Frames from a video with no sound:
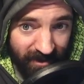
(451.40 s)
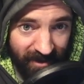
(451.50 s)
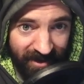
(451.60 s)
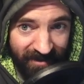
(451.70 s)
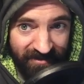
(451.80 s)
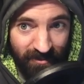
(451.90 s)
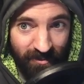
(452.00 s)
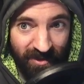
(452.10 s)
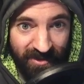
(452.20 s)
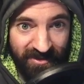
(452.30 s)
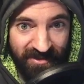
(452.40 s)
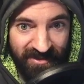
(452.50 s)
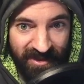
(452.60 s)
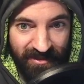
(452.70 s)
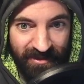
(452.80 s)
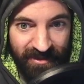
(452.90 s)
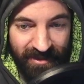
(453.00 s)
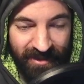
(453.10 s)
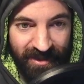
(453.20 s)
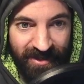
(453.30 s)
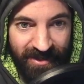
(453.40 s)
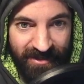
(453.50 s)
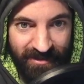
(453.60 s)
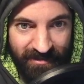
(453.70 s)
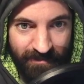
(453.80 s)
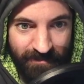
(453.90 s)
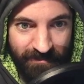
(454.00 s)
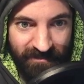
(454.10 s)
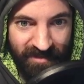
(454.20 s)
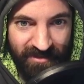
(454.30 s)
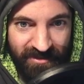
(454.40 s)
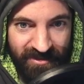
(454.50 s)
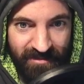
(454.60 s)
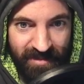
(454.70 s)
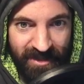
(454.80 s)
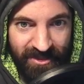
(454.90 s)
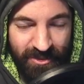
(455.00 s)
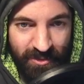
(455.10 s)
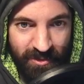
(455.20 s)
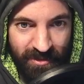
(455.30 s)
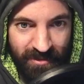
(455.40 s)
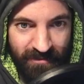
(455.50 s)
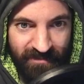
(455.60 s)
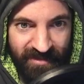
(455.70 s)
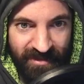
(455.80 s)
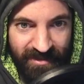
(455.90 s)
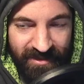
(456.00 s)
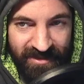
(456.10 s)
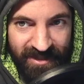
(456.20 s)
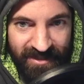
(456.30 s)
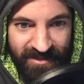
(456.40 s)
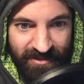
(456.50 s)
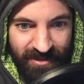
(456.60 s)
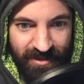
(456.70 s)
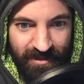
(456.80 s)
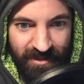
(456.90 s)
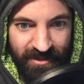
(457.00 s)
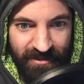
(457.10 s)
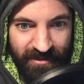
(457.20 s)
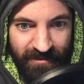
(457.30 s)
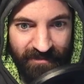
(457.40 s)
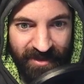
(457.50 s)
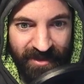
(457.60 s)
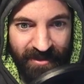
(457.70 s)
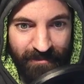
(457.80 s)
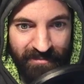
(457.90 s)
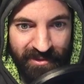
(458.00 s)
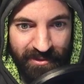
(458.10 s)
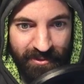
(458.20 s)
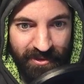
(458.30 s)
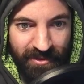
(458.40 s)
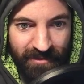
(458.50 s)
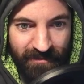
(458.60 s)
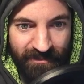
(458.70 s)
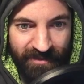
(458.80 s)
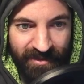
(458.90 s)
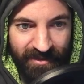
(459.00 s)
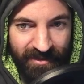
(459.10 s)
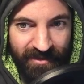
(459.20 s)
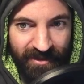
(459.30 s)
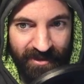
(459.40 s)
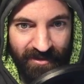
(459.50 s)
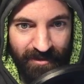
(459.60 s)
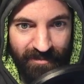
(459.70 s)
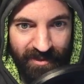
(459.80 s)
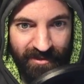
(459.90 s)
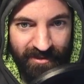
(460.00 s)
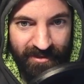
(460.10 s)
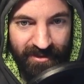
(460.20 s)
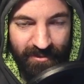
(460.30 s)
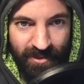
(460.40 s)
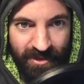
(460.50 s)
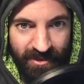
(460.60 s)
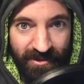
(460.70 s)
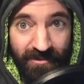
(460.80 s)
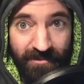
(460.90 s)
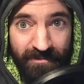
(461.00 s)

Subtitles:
I have to watch this area like a hawk, just to make sure these guys don't come in here and puke all up in our good water.